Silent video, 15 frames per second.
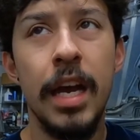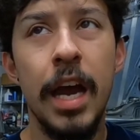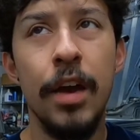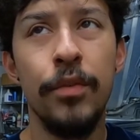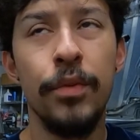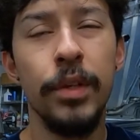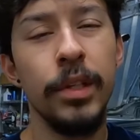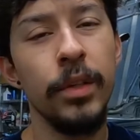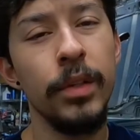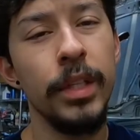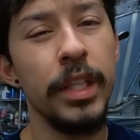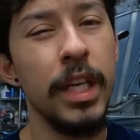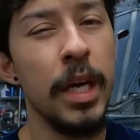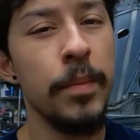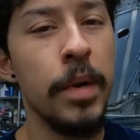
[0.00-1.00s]
I've really only
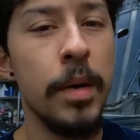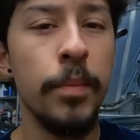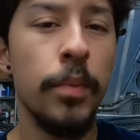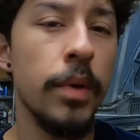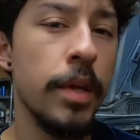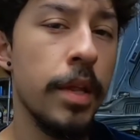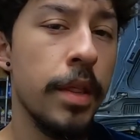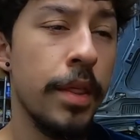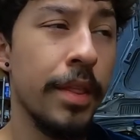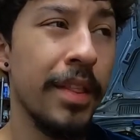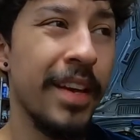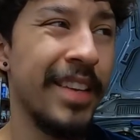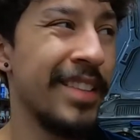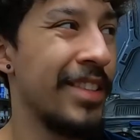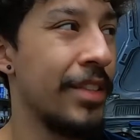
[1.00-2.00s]
come up with
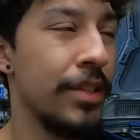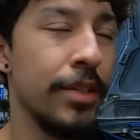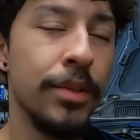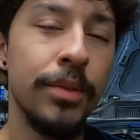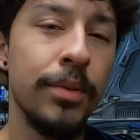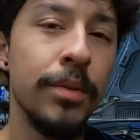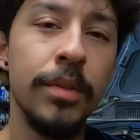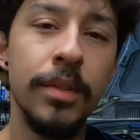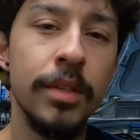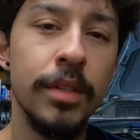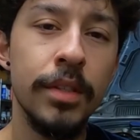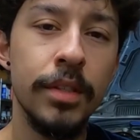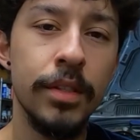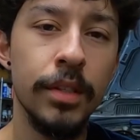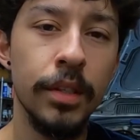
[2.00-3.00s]
like 2
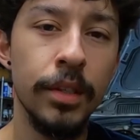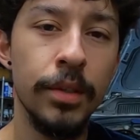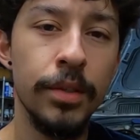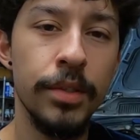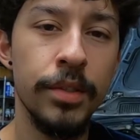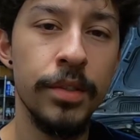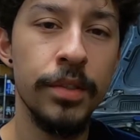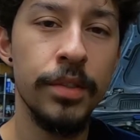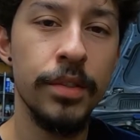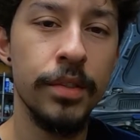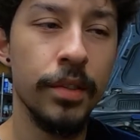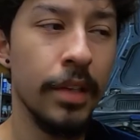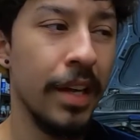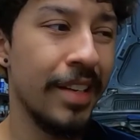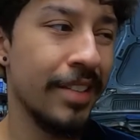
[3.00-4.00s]
solutions,
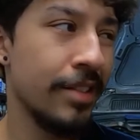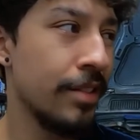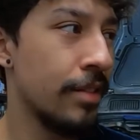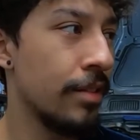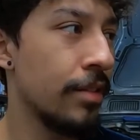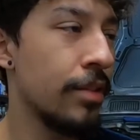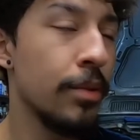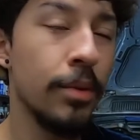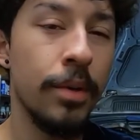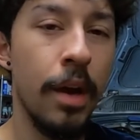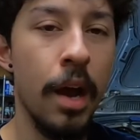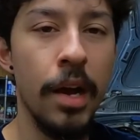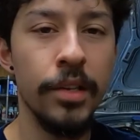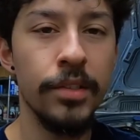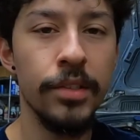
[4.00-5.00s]
or like 2
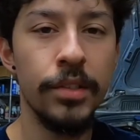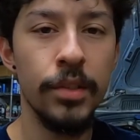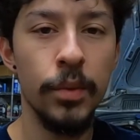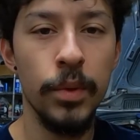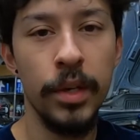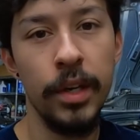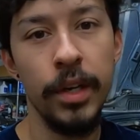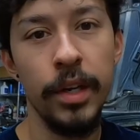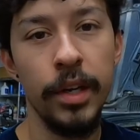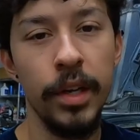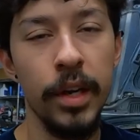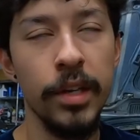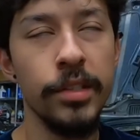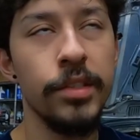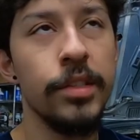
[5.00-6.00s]
causes to what could have
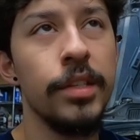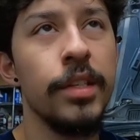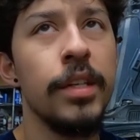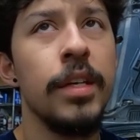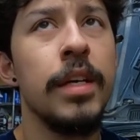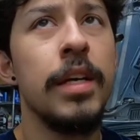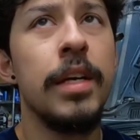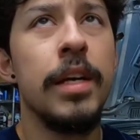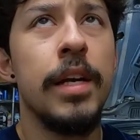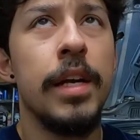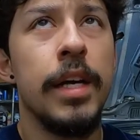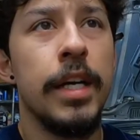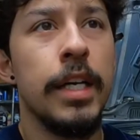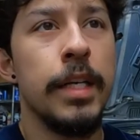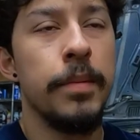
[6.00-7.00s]
caused it.
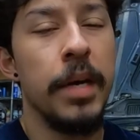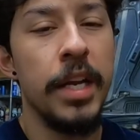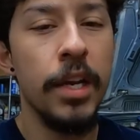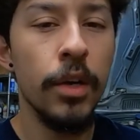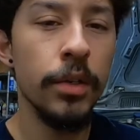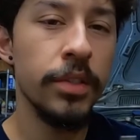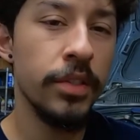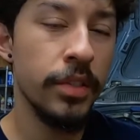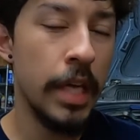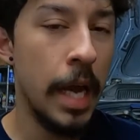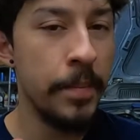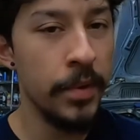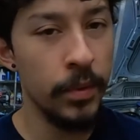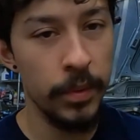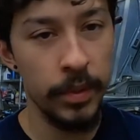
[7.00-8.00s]
I know it's
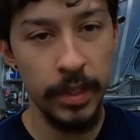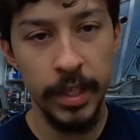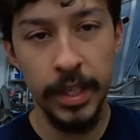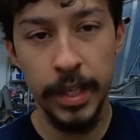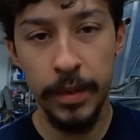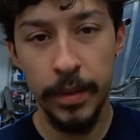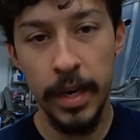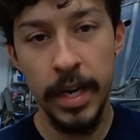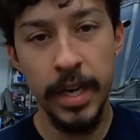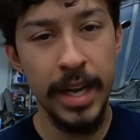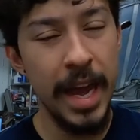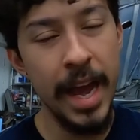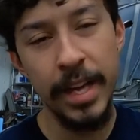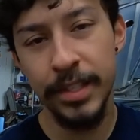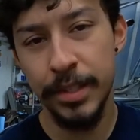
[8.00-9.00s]
timing related, right? It
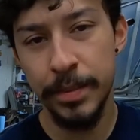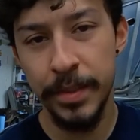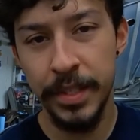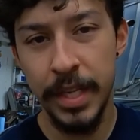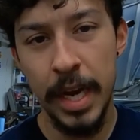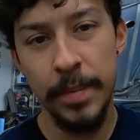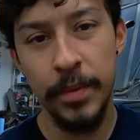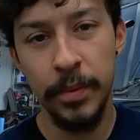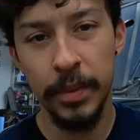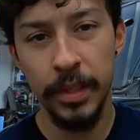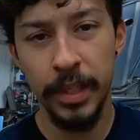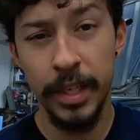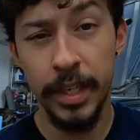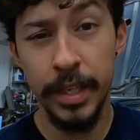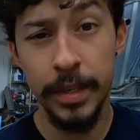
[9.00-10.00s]
has to be timing
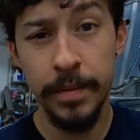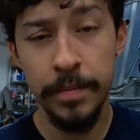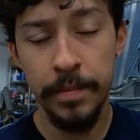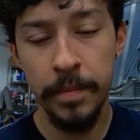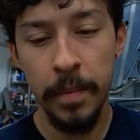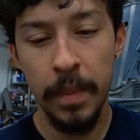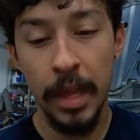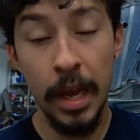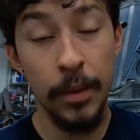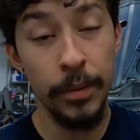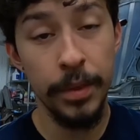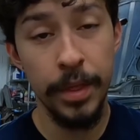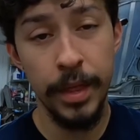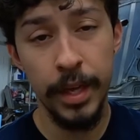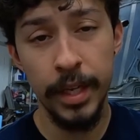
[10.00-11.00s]
related, I
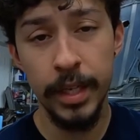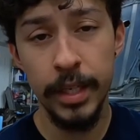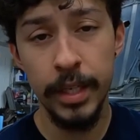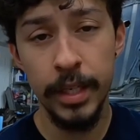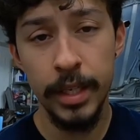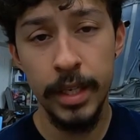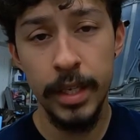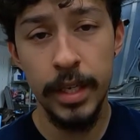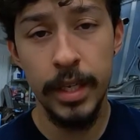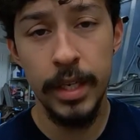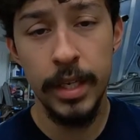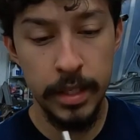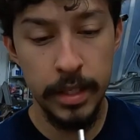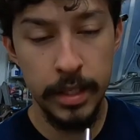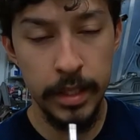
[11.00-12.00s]
would think.
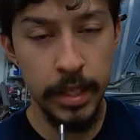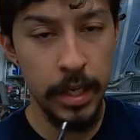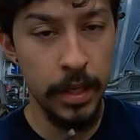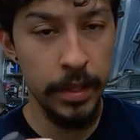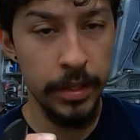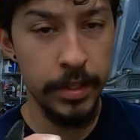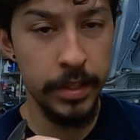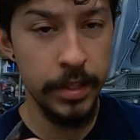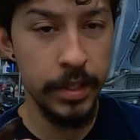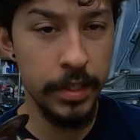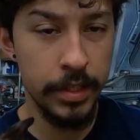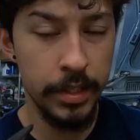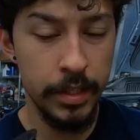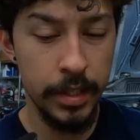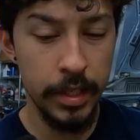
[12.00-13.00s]
You know, this
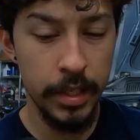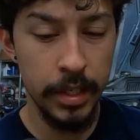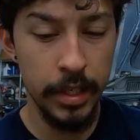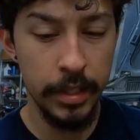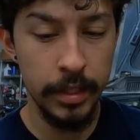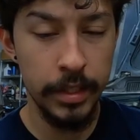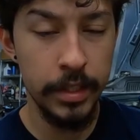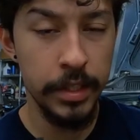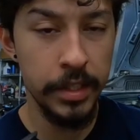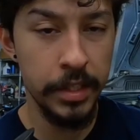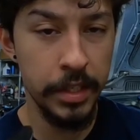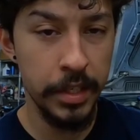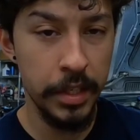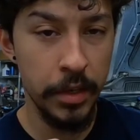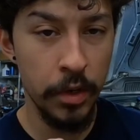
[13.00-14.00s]
just
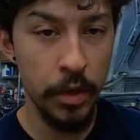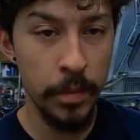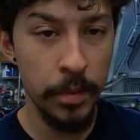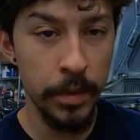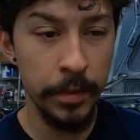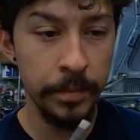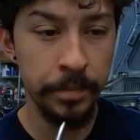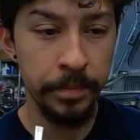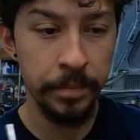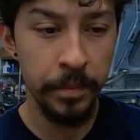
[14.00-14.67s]
isn't normal.